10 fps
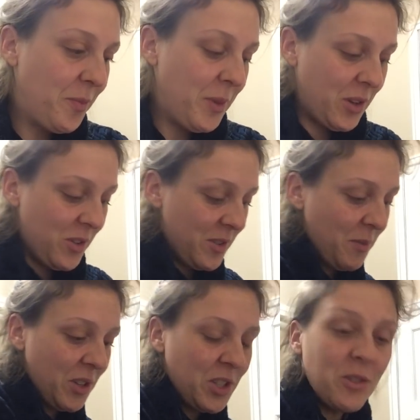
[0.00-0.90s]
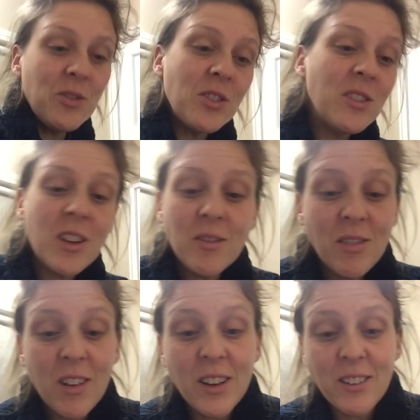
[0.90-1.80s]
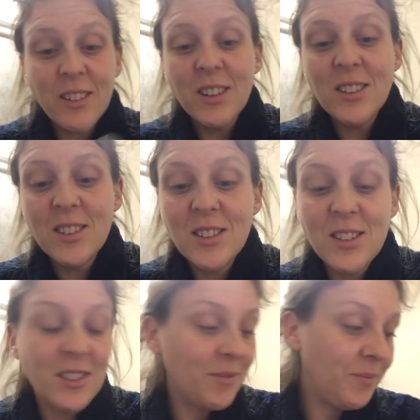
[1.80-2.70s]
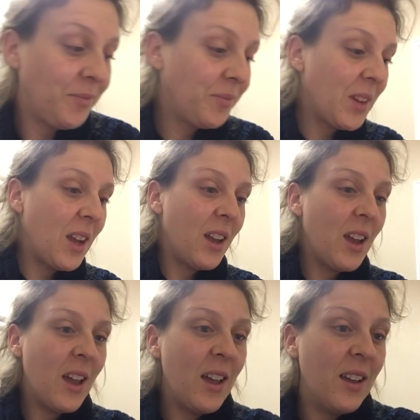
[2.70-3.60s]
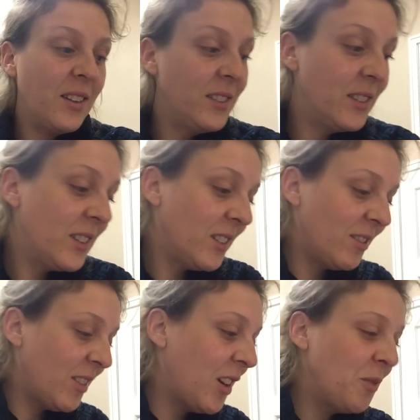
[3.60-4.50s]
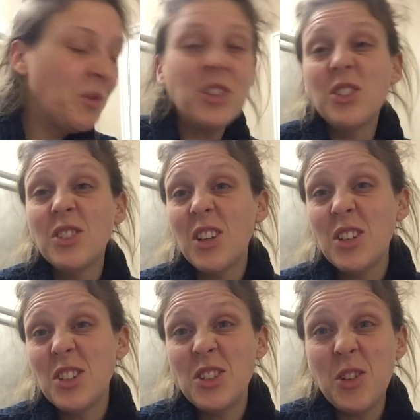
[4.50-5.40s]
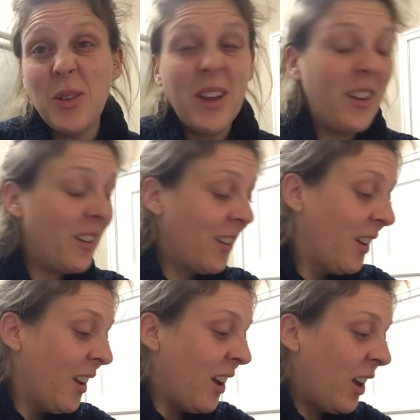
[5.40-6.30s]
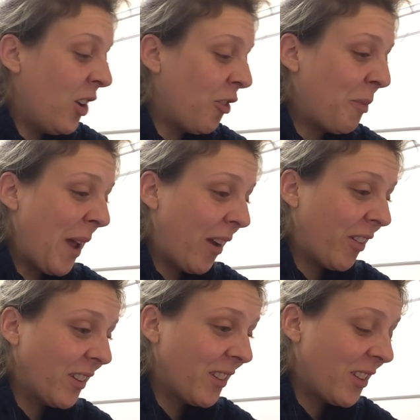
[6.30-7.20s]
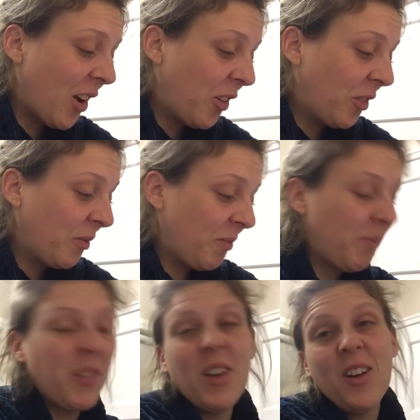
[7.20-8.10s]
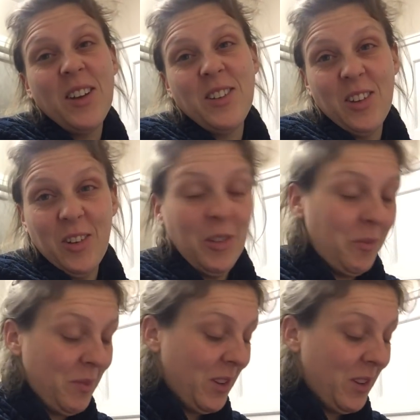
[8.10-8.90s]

Because my children don't like crust, and I just do it. A lot of parents don't. I do.